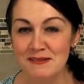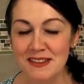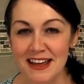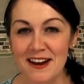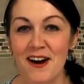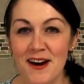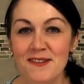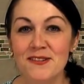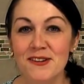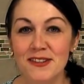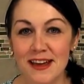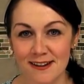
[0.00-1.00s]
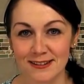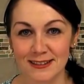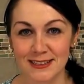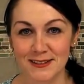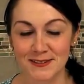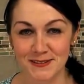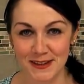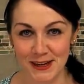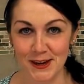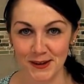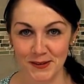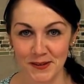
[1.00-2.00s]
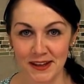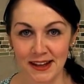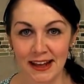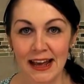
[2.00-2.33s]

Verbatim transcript: well, then I've got the answer for you.